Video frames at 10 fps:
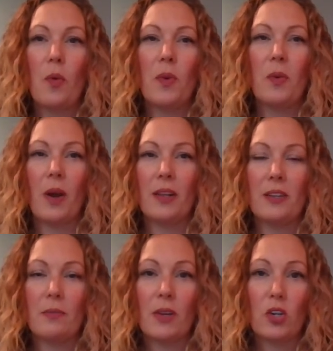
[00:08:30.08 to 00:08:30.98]
We wanted
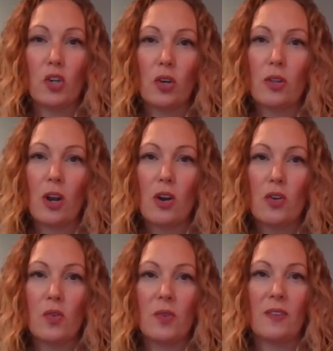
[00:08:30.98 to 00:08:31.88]
to make sure that our
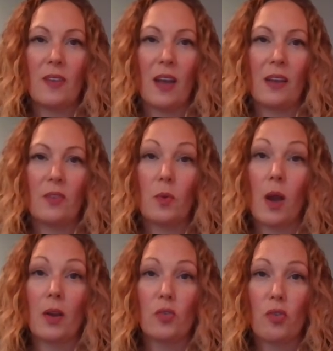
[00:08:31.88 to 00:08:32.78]
new designs were
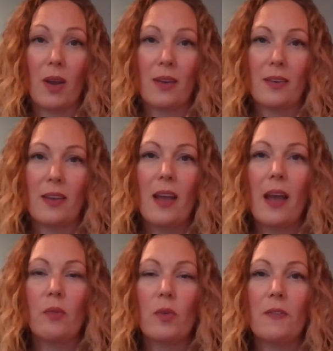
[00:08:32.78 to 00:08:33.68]
on trend
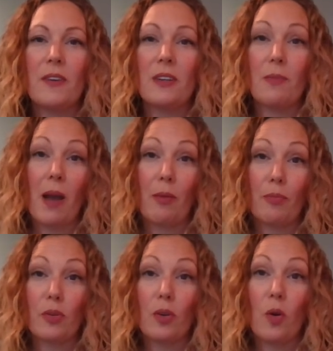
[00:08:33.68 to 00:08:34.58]
and would fit into
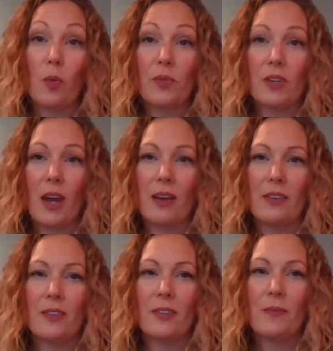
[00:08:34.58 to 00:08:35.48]
popular home
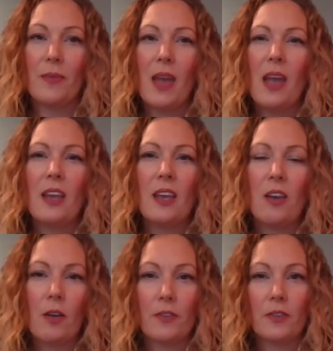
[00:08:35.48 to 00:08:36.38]
styles.
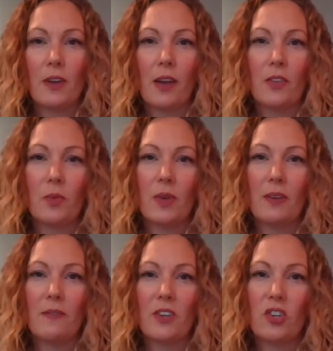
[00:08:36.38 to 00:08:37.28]
Here are the styles we
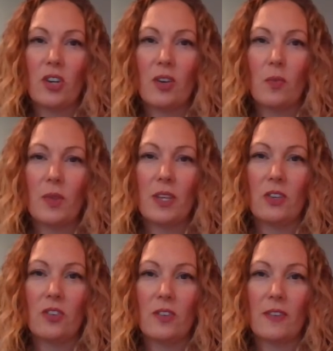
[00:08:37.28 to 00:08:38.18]
envision with
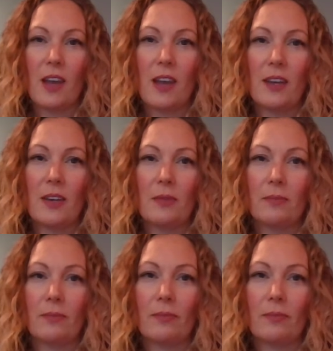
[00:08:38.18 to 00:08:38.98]
each design.